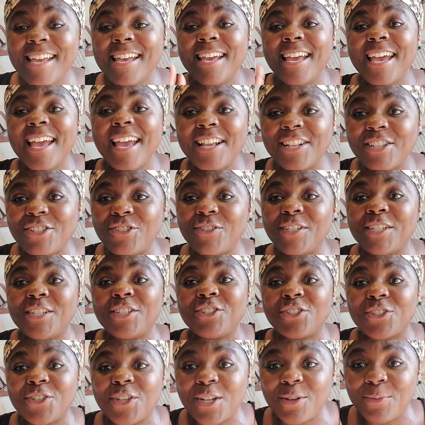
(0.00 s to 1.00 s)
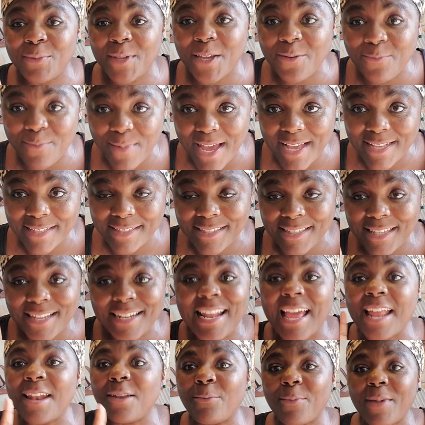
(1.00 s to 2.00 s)
History is just going to be a mess.
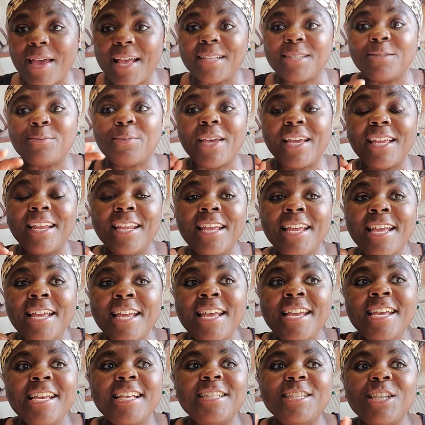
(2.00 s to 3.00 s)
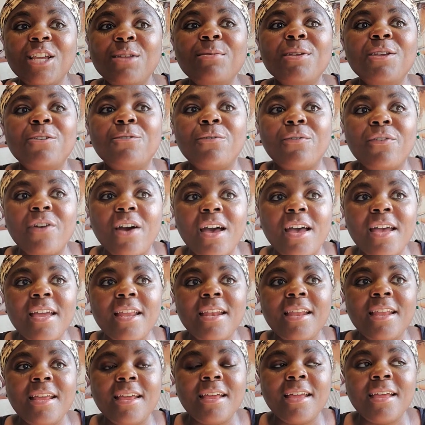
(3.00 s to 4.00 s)
Not a mess, but it's going to be
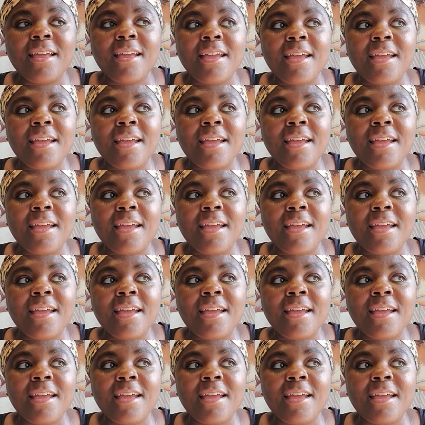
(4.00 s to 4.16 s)
fun.